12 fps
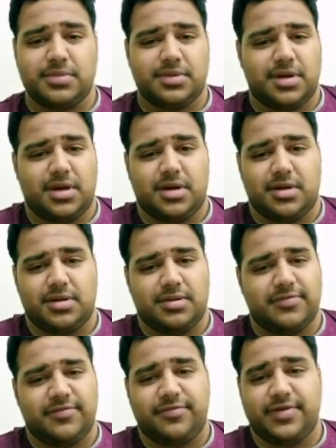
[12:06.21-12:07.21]

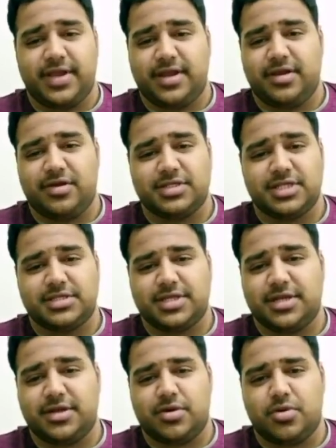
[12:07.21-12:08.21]
15 or
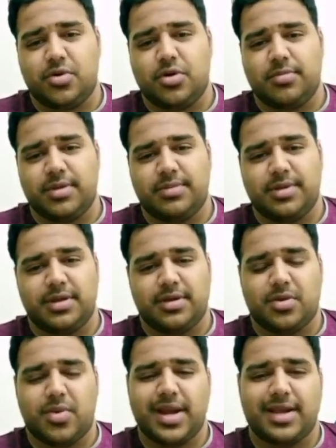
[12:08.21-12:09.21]
16-year-old may be
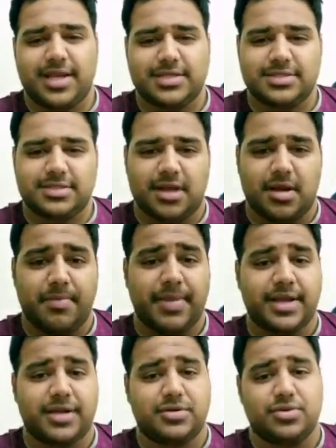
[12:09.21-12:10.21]
quite less than compared